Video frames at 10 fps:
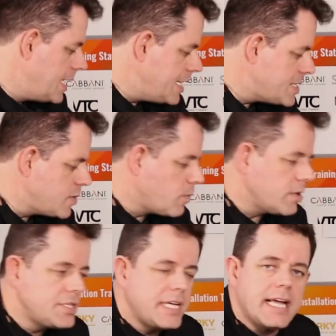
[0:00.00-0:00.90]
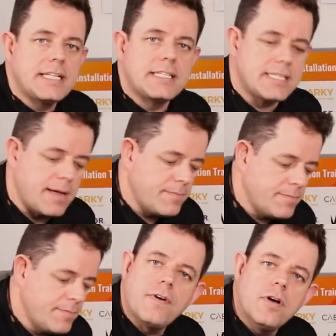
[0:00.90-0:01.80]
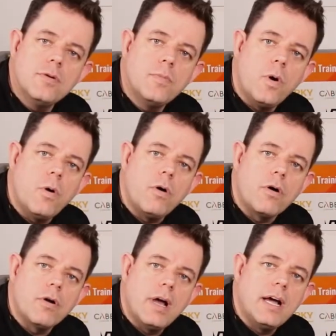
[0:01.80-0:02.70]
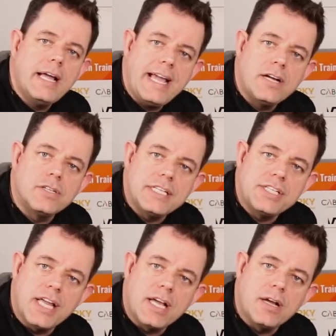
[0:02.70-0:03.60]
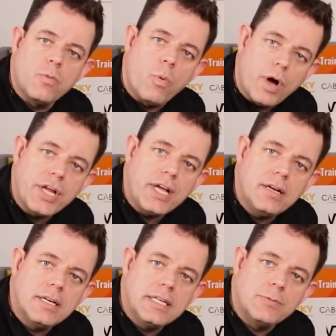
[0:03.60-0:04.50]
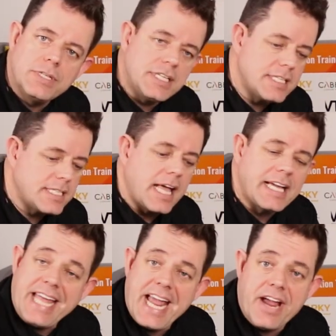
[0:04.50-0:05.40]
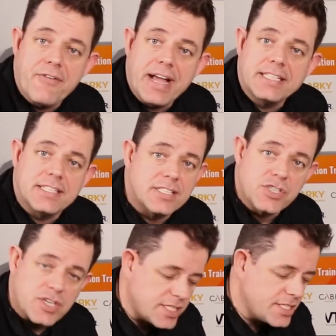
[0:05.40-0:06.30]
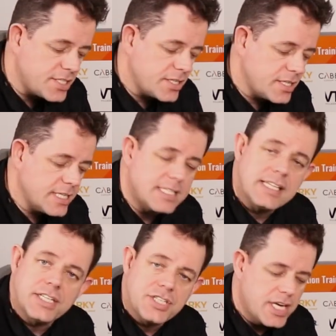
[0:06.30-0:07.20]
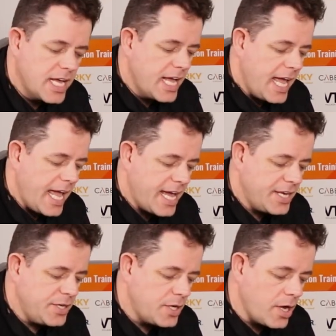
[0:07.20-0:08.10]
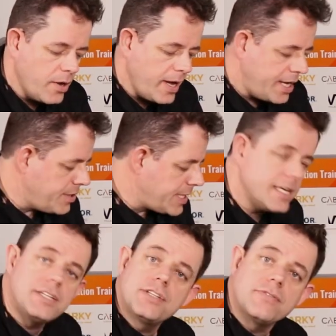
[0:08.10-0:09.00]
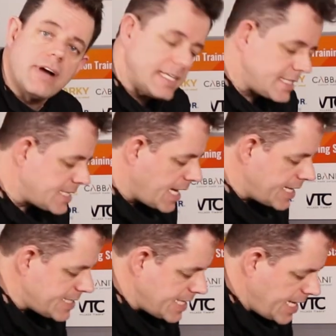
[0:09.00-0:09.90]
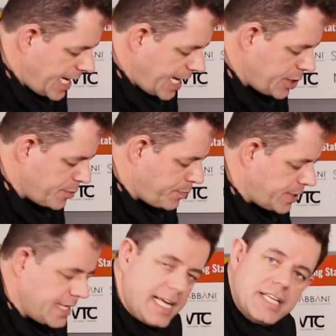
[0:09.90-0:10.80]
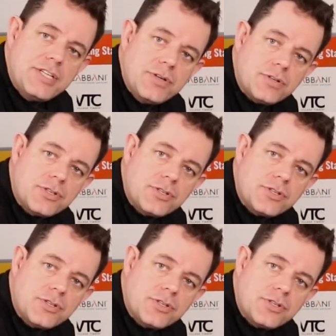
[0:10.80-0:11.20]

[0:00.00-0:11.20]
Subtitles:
is you want to get some foam or air conditioning wadding, which is like an aerated sausage as such, and you go and you cut it to the right size and you put it into your